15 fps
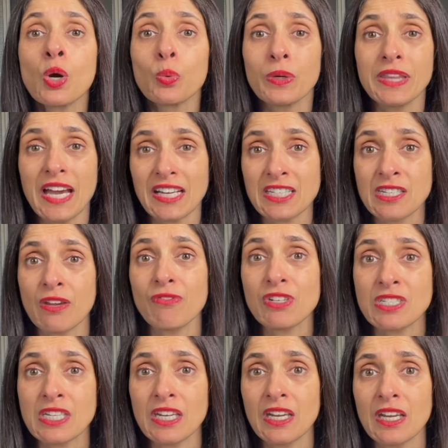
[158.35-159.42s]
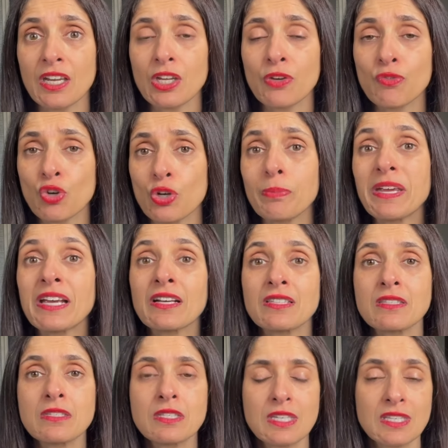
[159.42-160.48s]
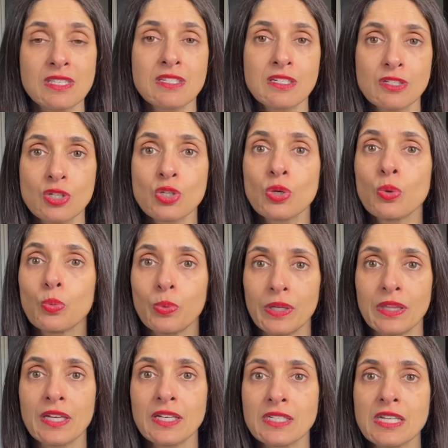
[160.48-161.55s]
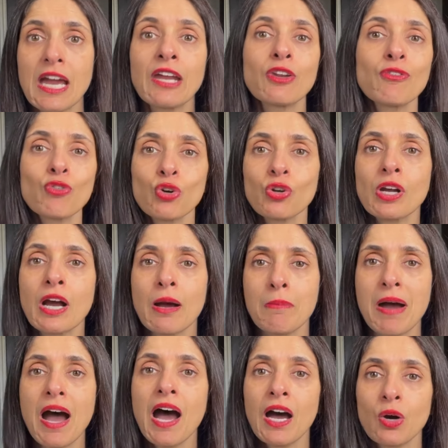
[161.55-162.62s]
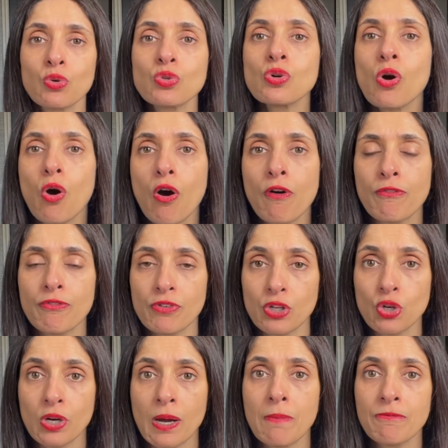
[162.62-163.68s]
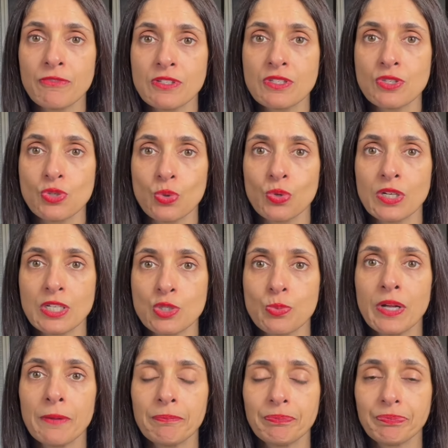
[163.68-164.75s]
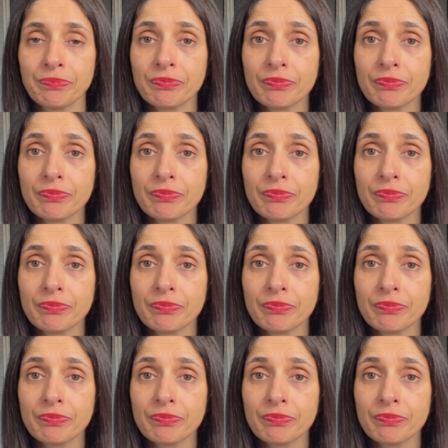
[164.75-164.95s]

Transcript: With activity, you've got to be consistent with it and you've got to come out of your comfort zone as well.